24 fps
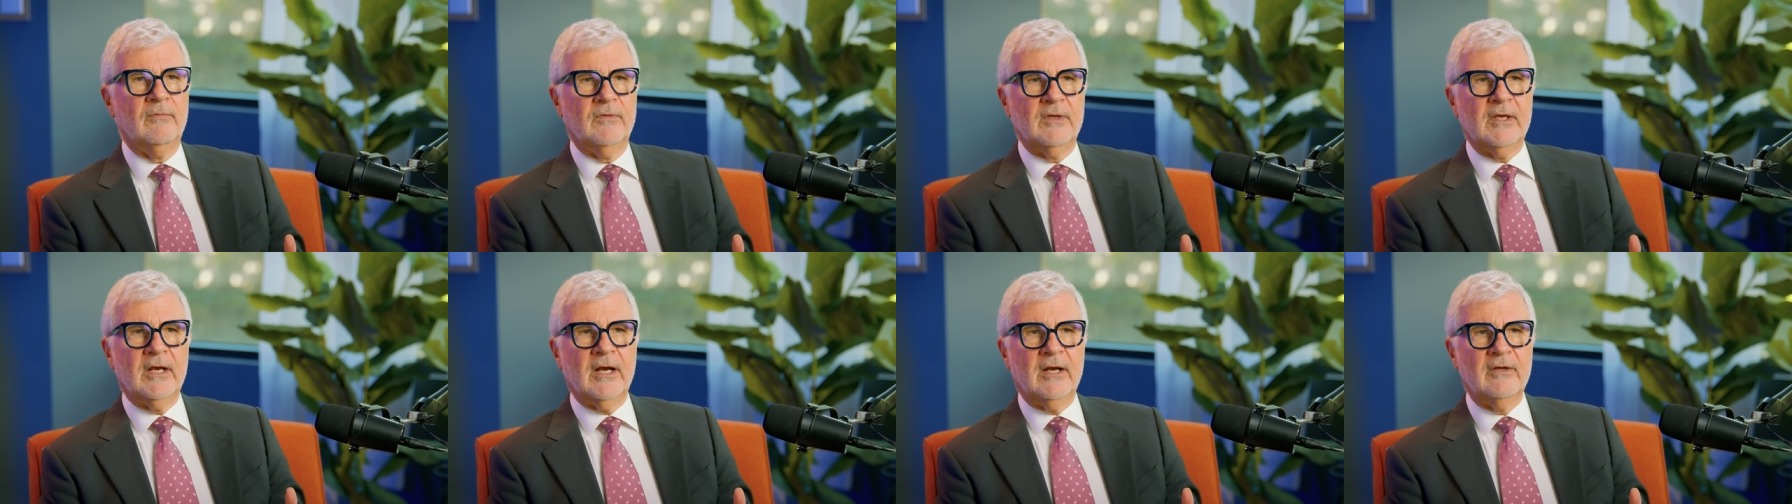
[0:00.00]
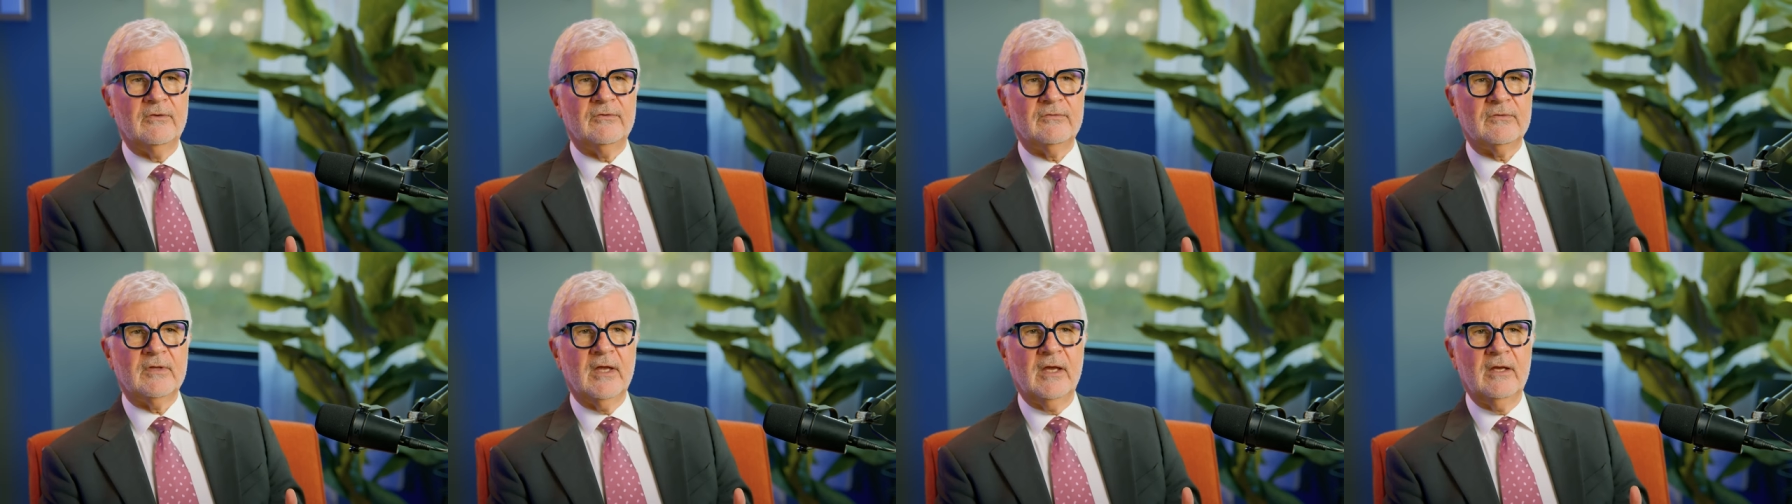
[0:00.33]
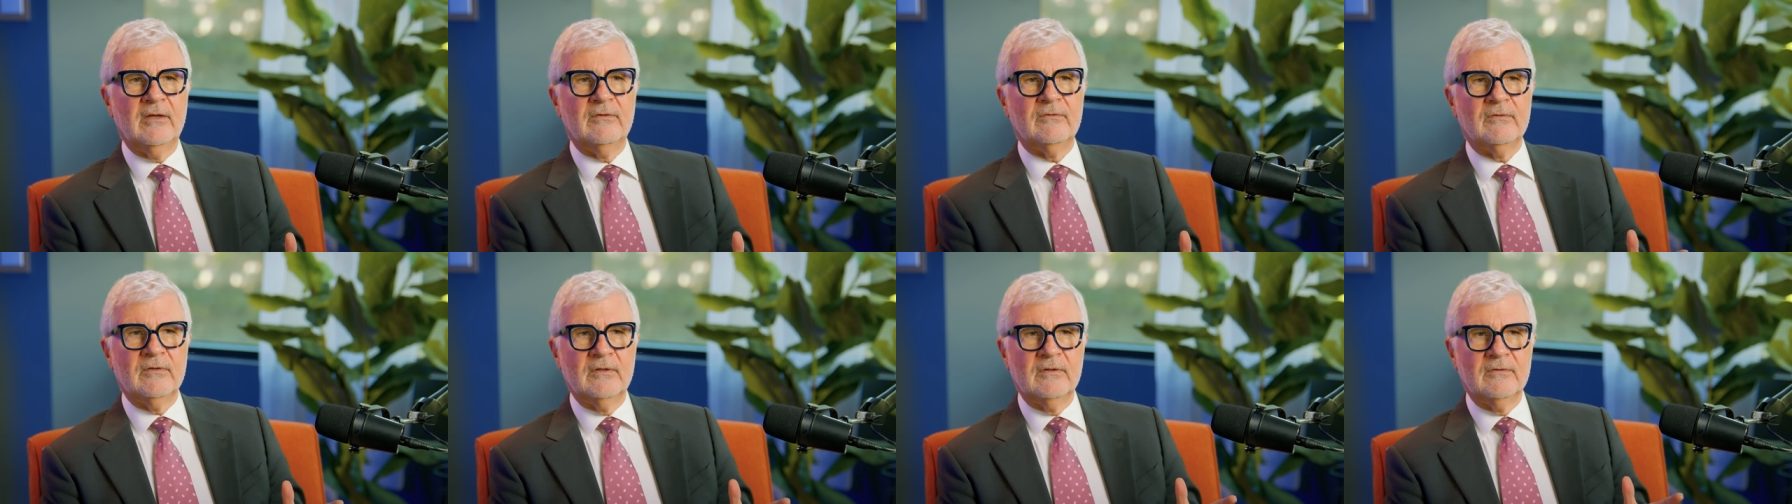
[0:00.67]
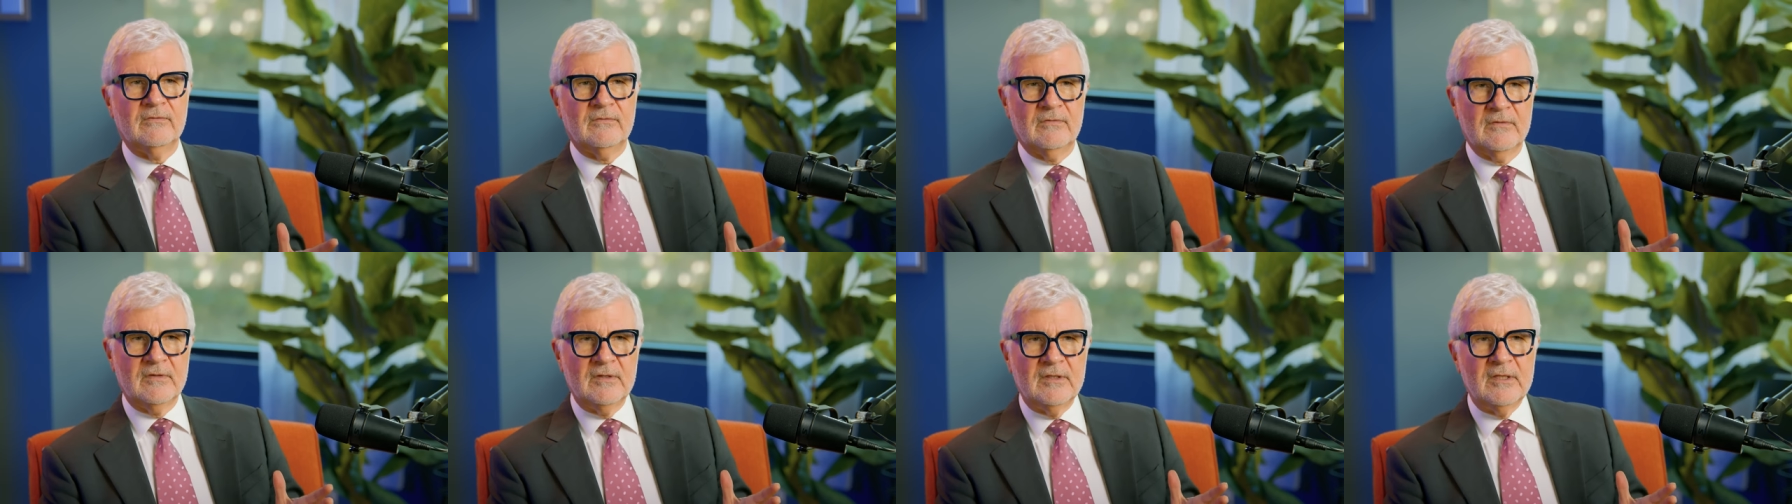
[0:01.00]
in the United States
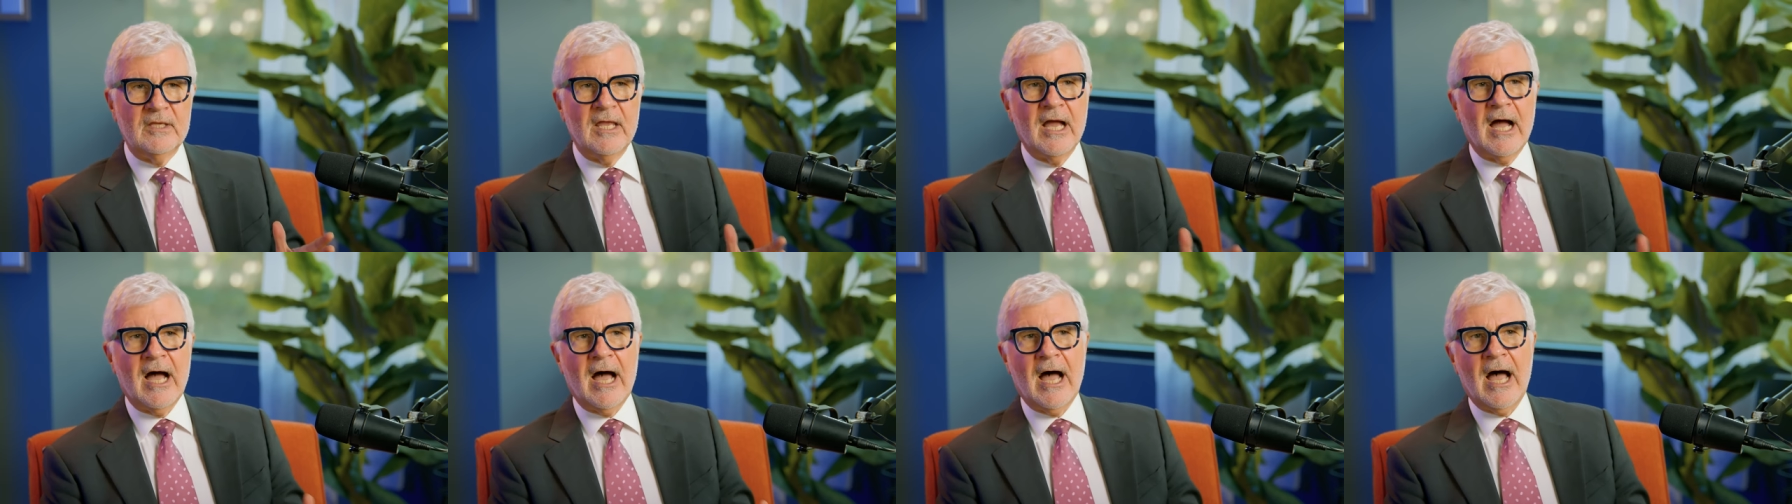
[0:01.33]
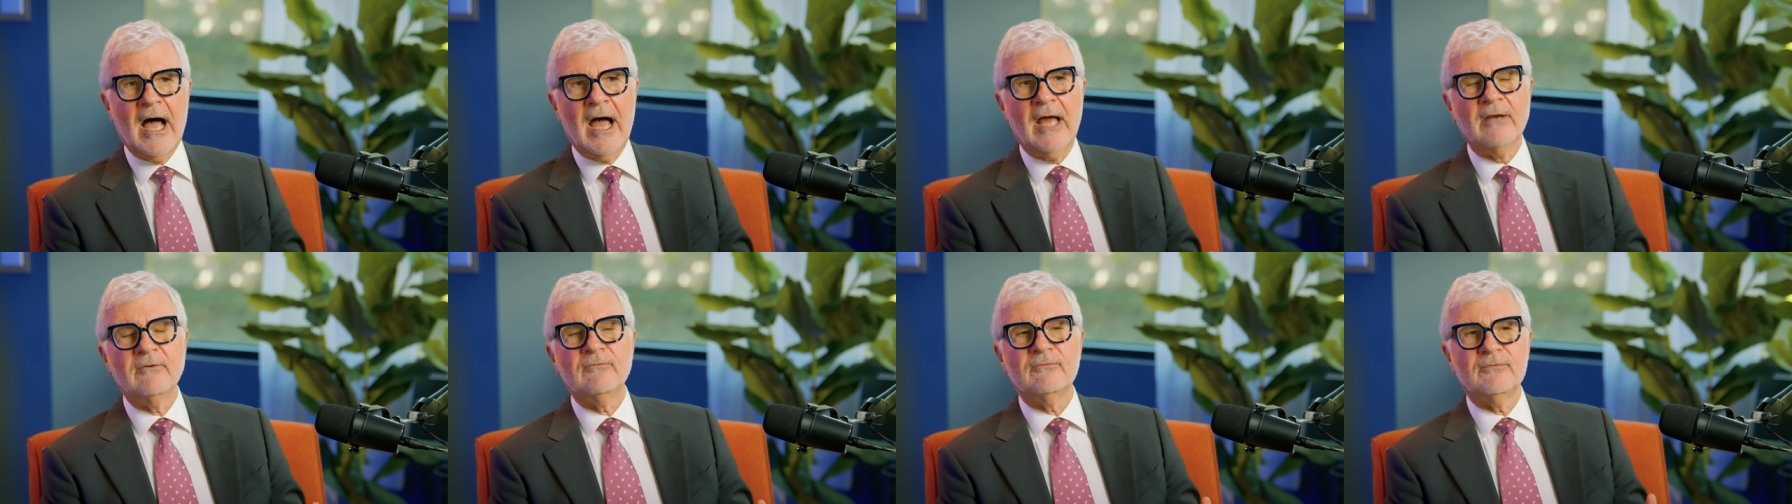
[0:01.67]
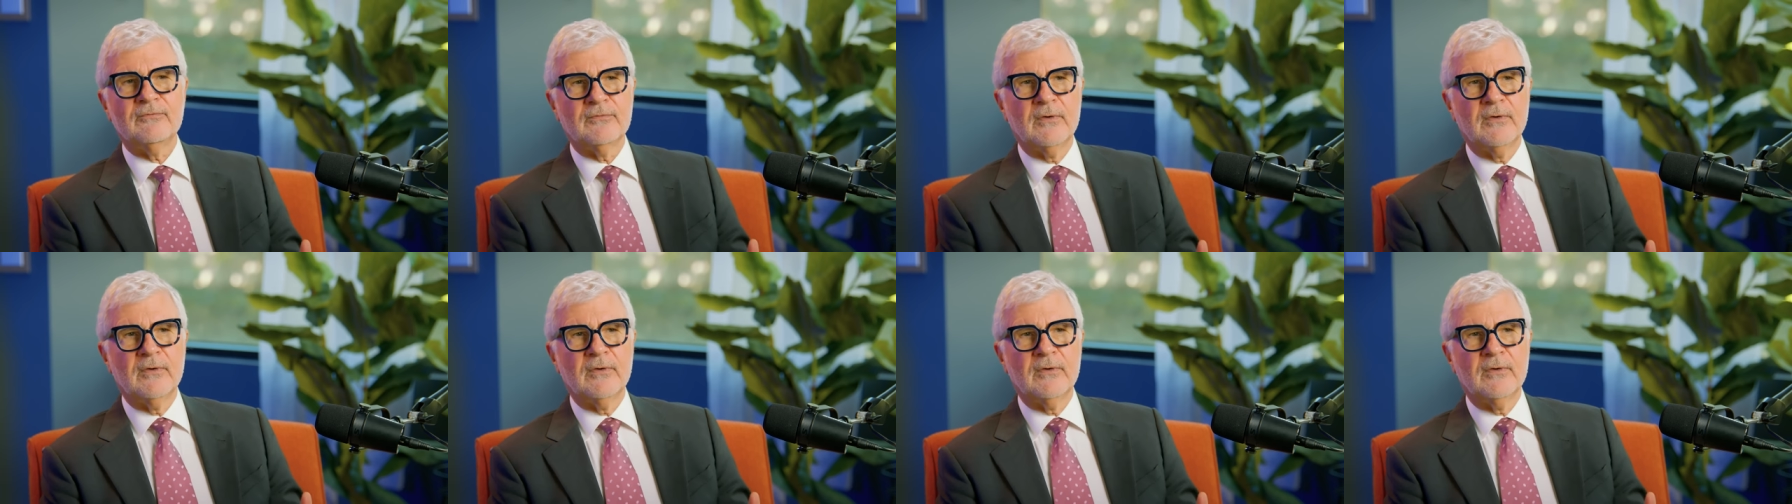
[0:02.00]
is not